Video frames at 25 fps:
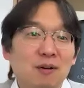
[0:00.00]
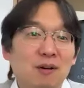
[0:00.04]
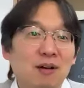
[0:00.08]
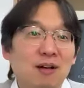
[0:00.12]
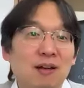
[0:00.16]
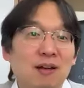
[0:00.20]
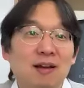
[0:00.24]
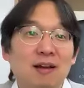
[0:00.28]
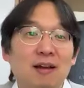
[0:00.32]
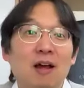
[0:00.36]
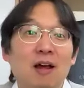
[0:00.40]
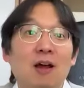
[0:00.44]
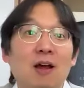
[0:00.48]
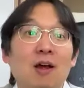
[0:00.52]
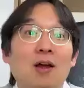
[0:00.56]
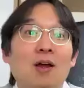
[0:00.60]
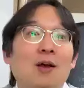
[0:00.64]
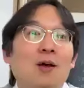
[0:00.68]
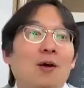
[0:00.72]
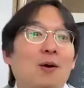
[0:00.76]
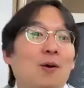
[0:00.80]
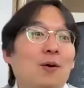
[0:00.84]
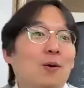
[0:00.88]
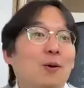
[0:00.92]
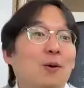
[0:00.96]
You are like,
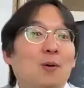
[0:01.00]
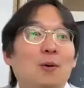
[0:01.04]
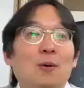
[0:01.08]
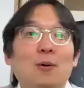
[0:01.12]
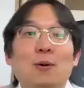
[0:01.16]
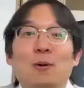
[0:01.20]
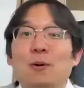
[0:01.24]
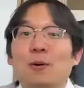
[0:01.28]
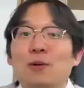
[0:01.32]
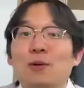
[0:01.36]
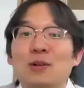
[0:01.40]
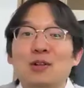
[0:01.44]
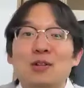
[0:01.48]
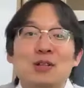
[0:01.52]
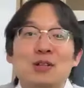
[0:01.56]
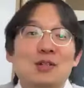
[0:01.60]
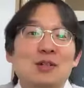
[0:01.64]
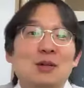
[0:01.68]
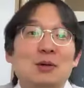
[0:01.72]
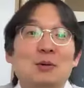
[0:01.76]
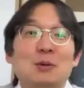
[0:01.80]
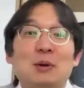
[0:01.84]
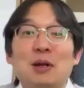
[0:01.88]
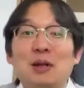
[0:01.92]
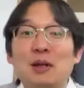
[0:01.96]
oh, this
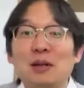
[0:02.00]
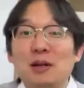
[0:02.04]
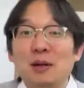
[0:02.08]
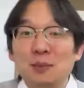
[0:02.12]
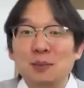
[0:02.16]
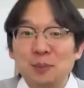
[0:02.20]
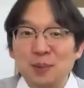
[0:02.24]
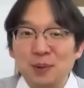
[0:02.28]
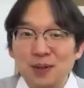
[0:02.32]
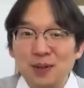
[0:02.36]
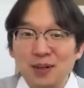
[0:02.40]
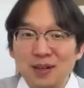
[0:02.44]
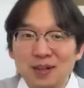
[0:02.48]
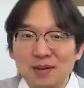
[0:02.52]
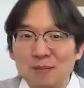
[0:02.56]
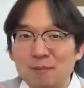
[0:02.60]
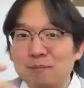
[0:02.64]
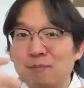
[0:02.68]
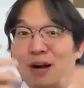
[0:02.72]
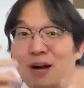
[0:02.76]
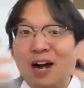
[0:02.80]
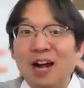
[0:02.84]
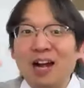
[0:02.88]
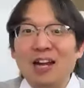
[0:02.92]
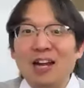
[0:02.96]
is a great company.
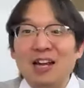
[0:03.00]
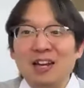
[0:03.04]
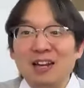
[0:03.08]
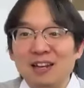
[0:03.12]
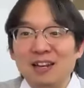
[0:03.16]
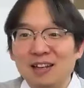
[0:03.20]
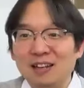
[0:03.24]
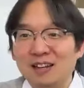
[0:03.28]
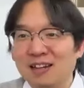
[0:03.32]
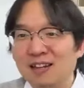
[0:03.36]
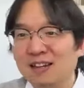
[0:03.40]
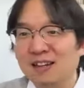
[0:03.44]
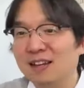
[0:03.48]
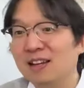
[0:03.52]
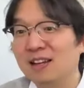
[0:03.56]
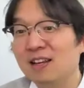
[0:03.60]
Buy it.